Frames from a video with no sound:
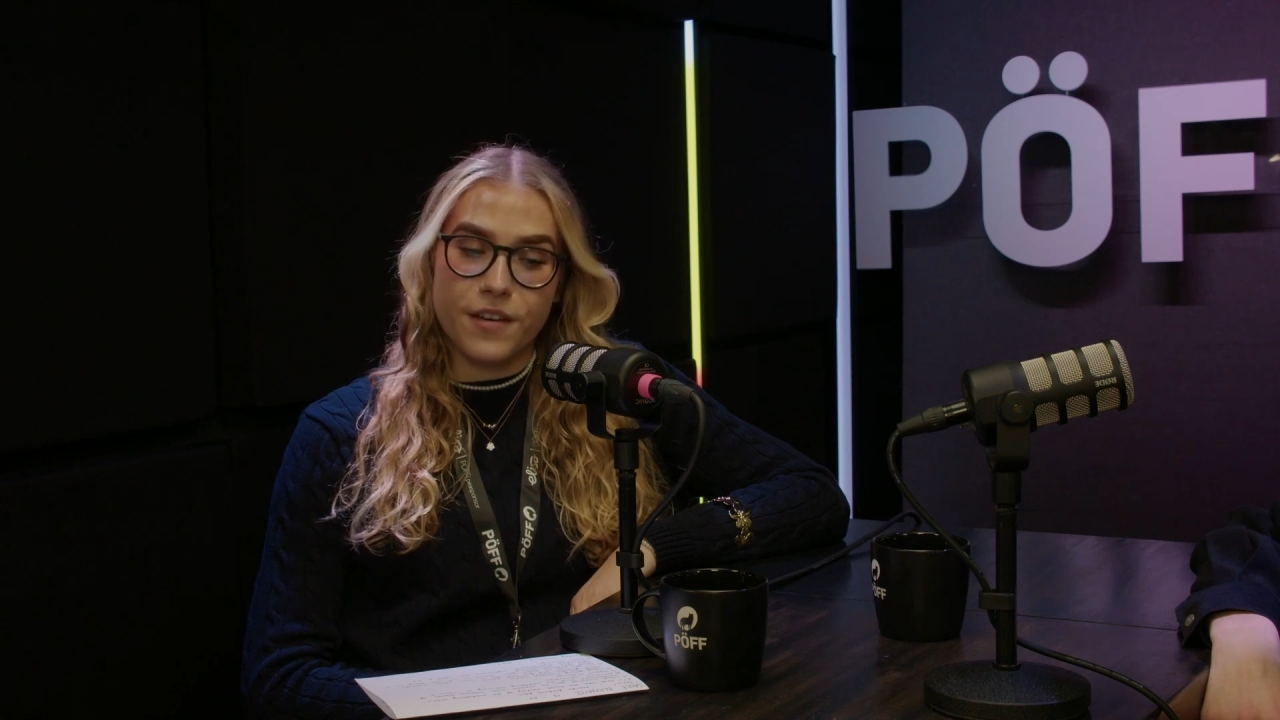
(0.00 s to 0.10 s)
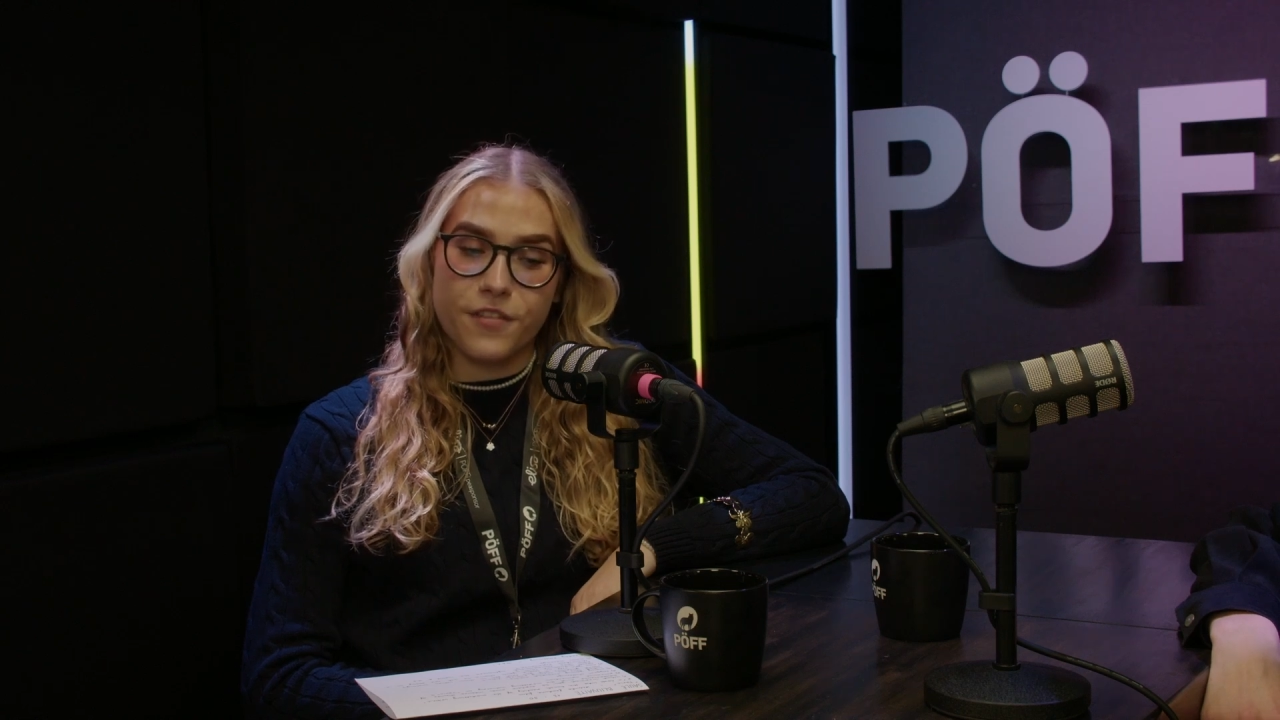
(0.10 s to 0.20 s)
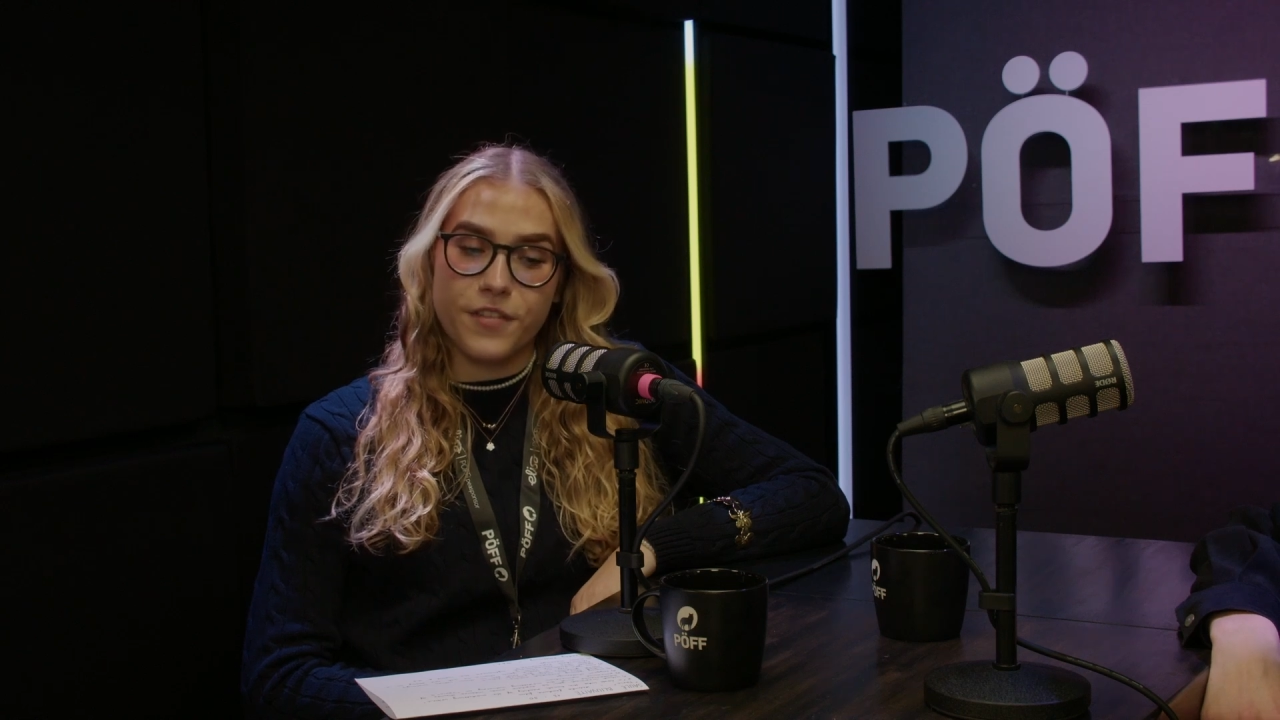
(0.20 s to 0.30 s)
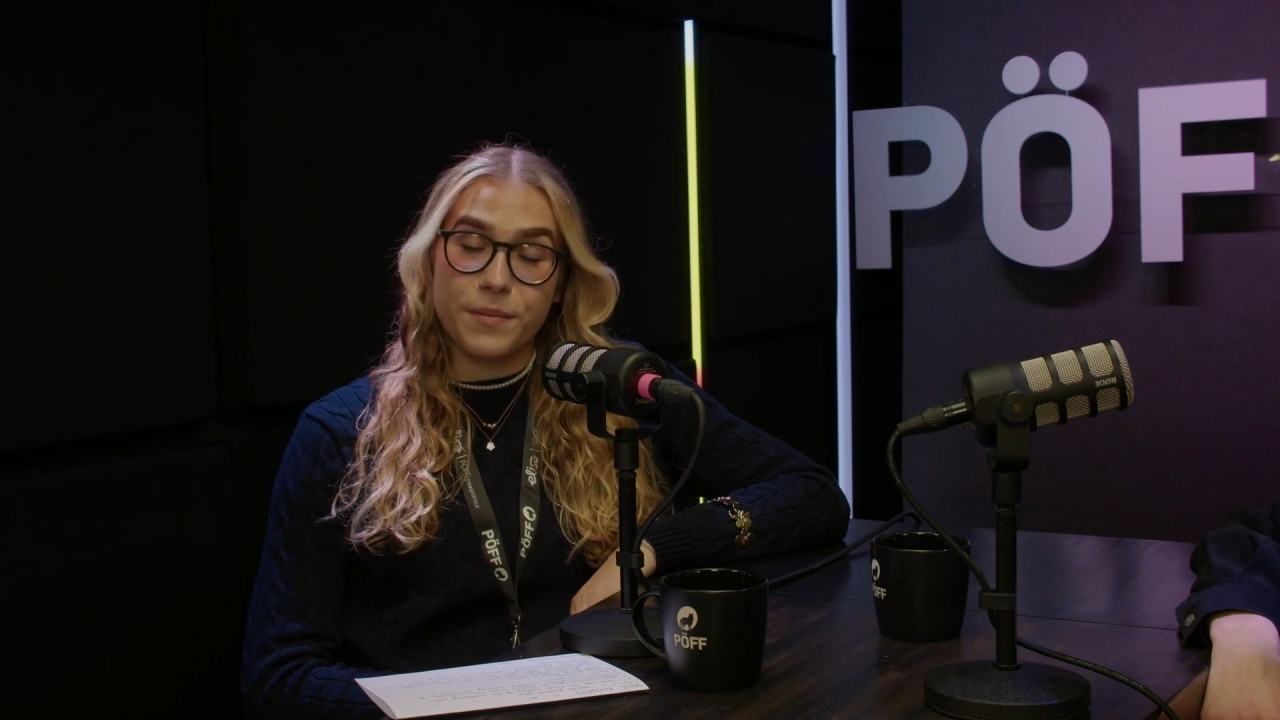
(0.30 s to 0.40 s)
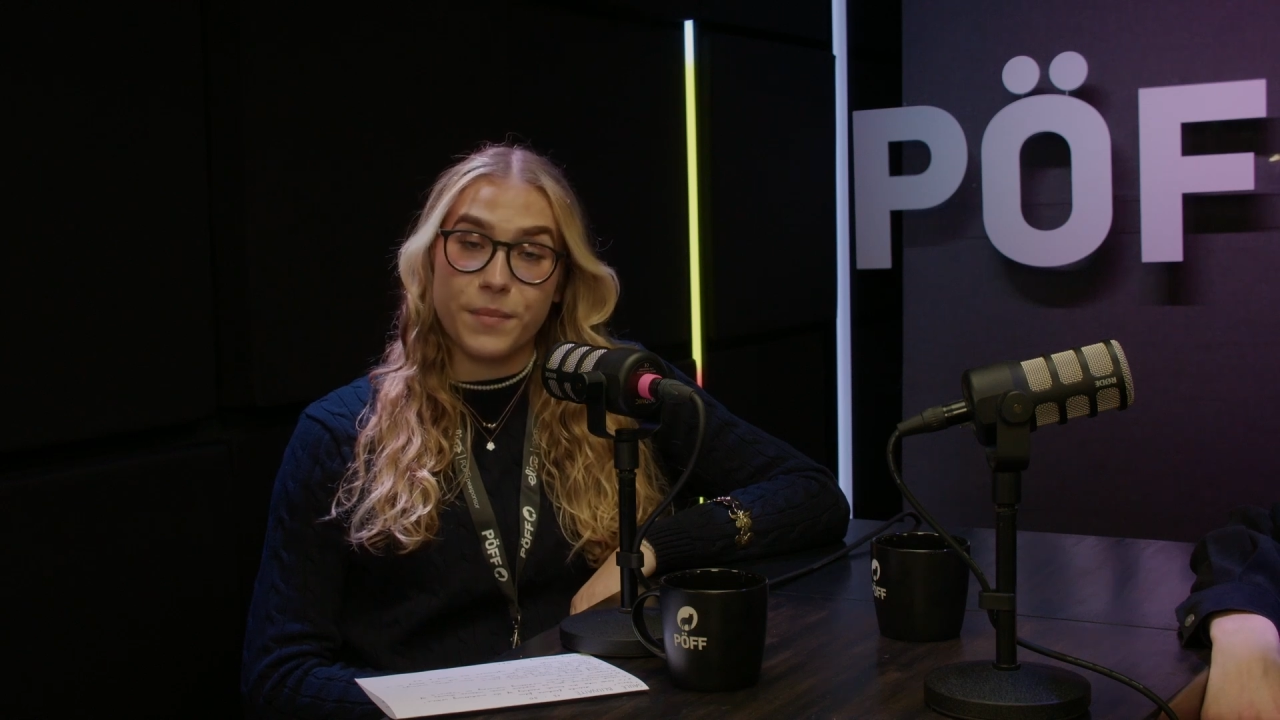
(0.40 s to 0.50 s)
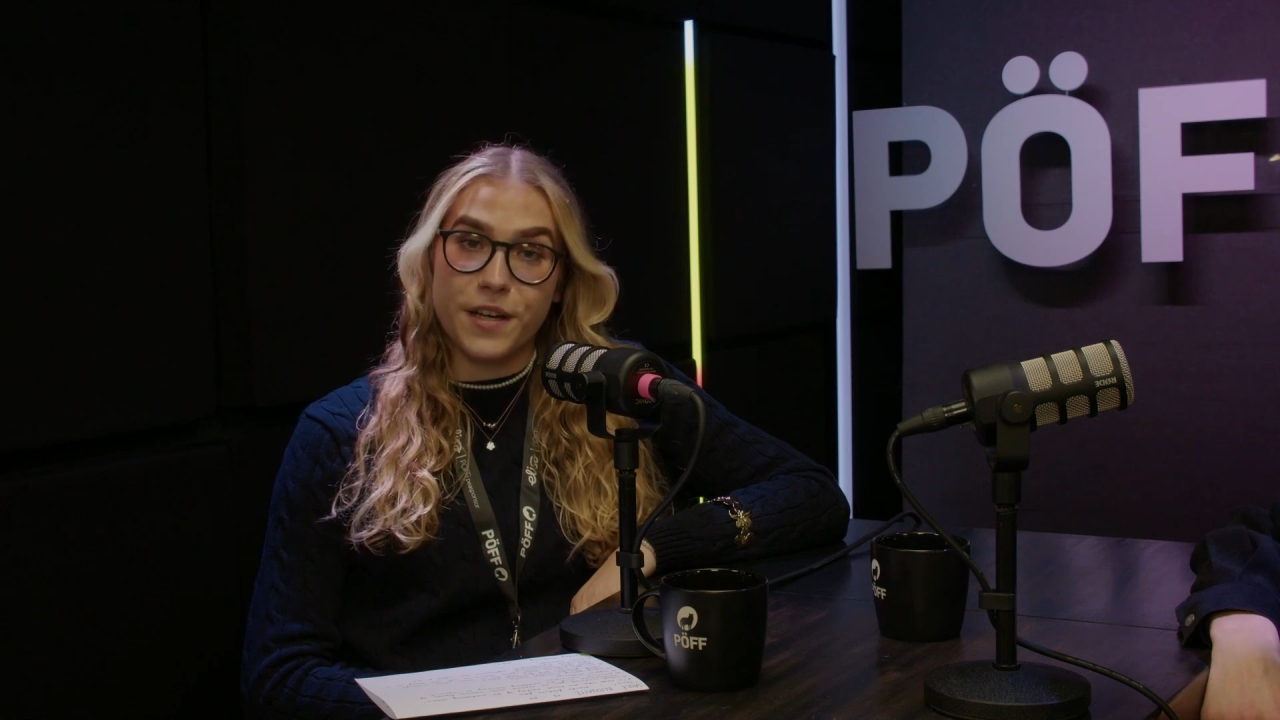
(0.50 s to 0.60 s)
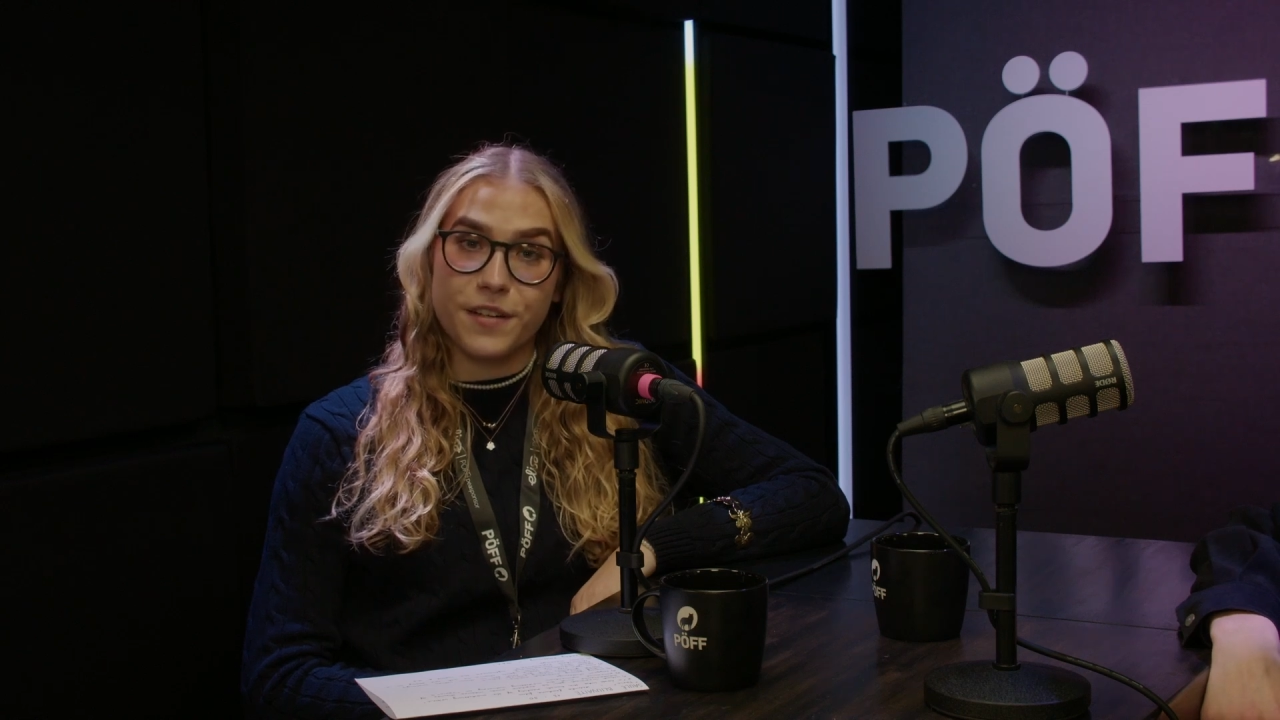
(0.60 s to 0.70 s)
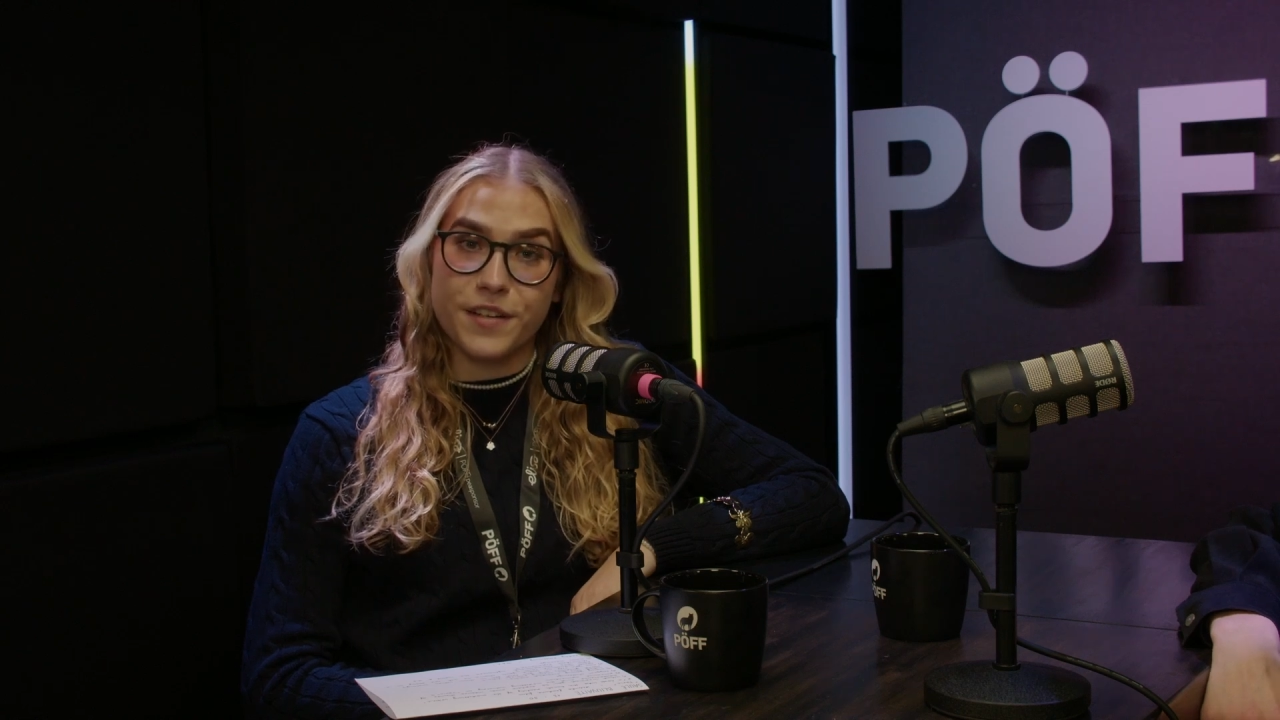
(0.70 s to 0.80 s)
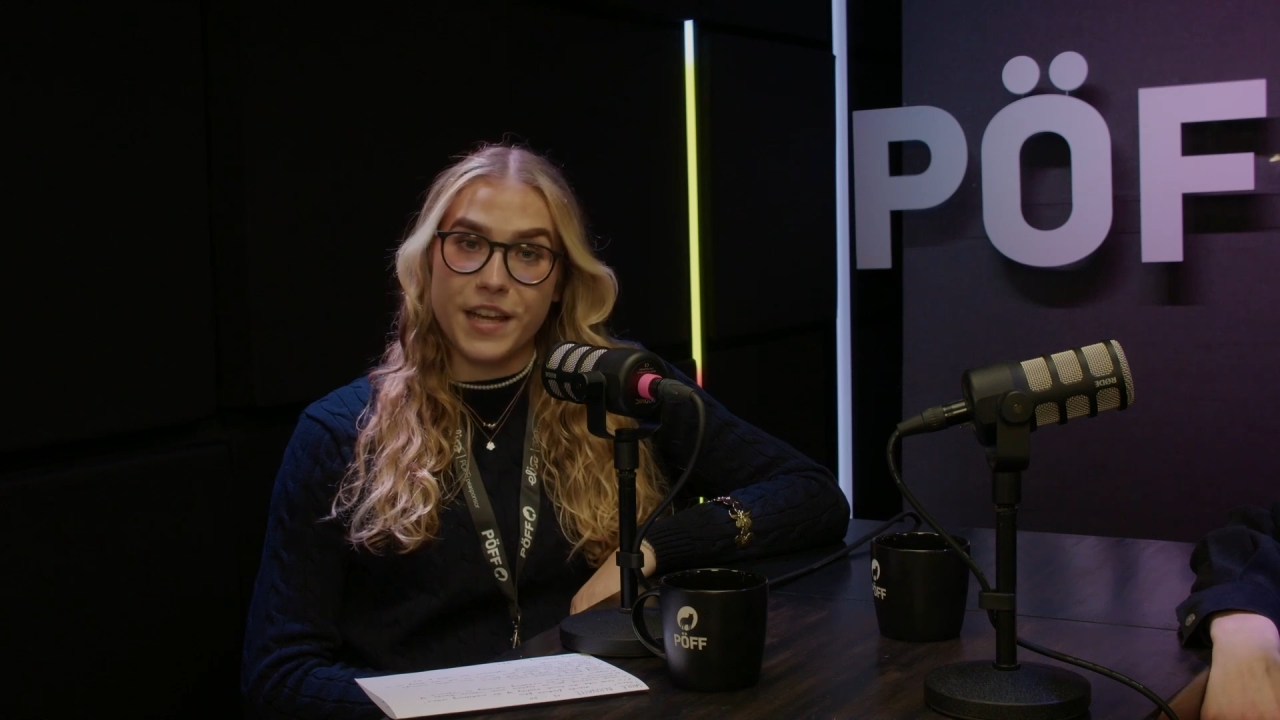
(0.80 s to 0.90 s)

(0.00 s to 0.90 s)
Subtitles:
a filmmaker